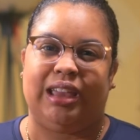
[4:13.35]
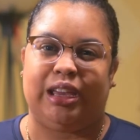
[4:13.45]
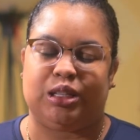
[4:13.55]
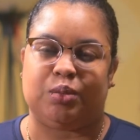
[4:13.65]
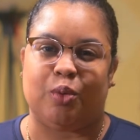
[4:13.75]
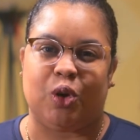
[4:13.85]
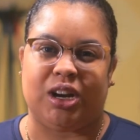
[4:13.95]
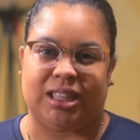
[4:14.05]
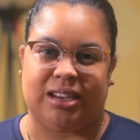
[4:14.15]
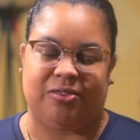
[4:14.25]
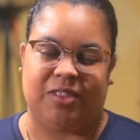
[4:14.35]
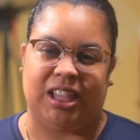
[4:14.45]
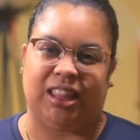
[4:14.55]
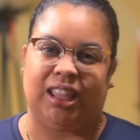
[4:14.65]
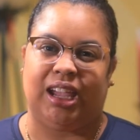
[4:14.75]
It's More Than a
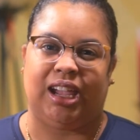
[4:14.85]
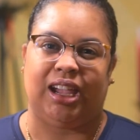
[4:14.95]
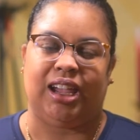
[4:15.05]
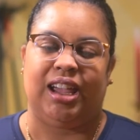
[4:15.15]
Feeling.